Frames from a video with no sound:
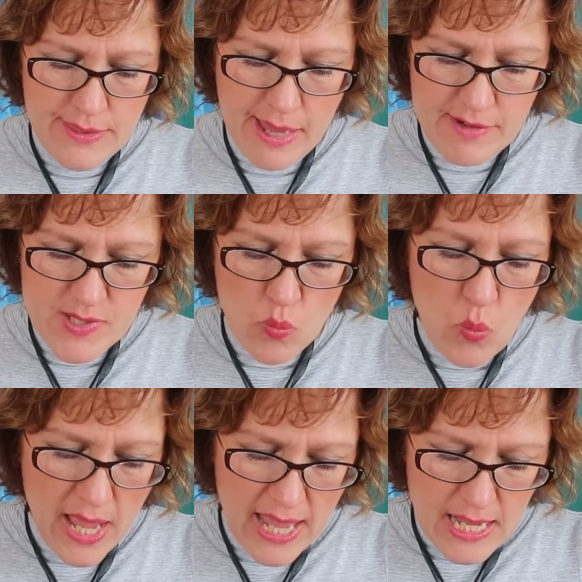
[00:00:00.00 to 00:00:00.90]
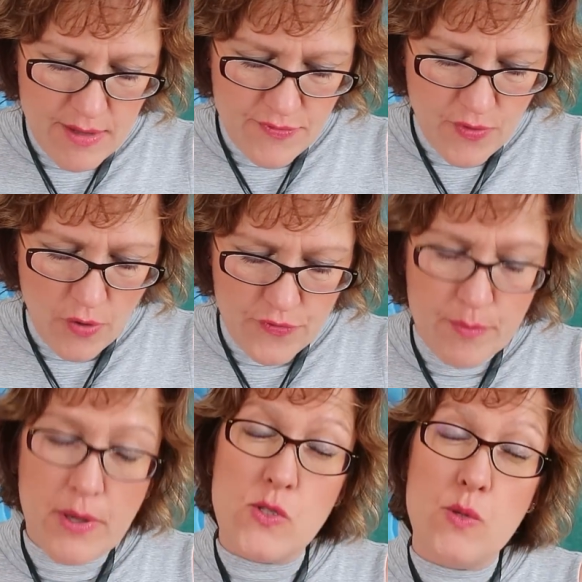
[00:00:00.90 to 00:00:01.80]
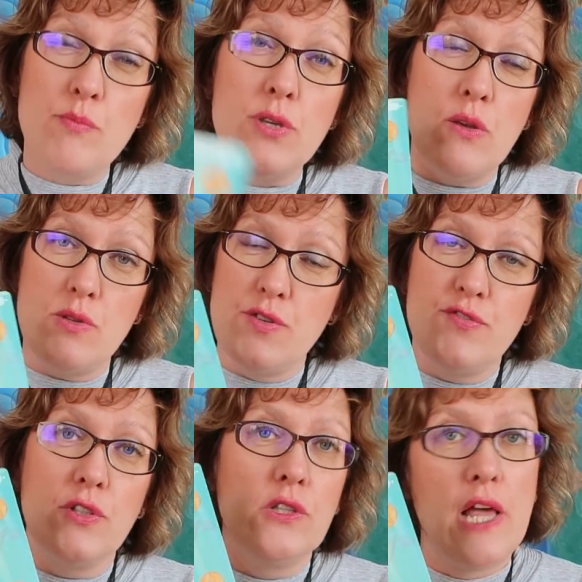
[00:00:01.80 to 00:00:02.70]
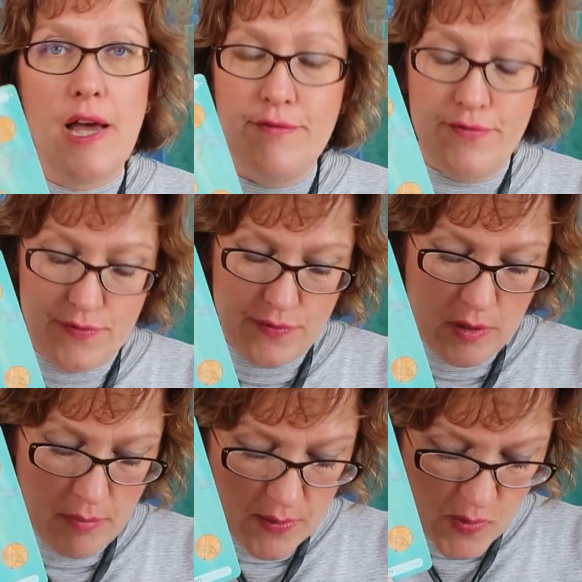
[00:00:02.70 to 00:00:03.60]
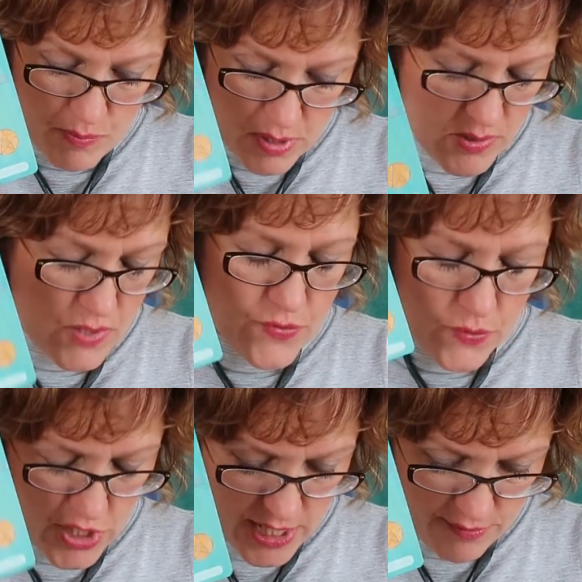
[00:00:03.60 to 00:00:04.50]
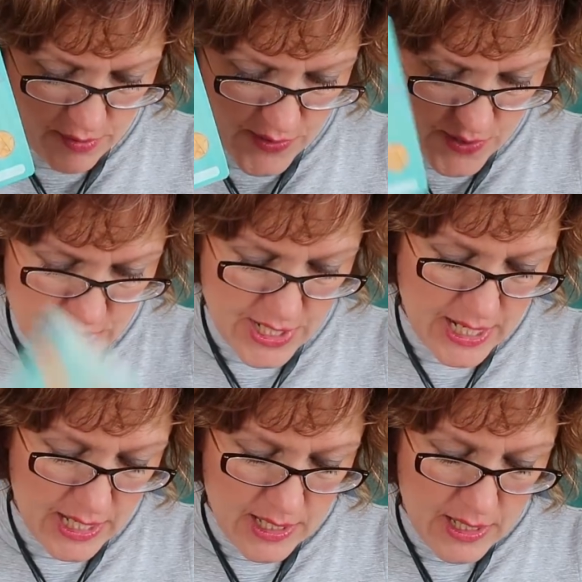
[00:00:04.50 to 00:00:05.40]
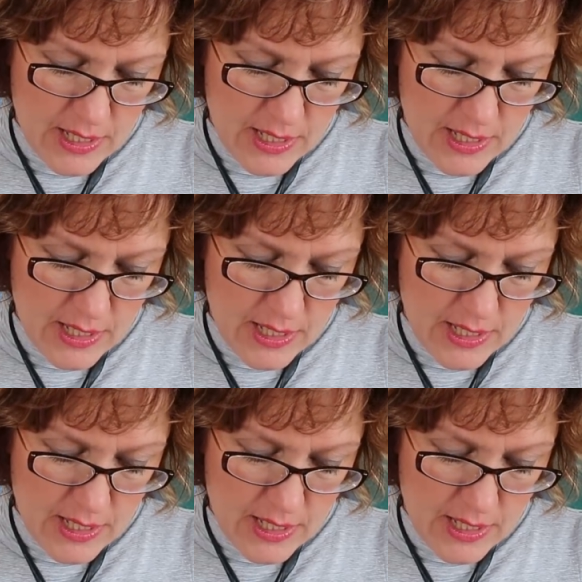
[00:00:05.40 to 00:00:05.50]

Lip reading: there is a wave of the most beautiful love, the most beautiful generosity,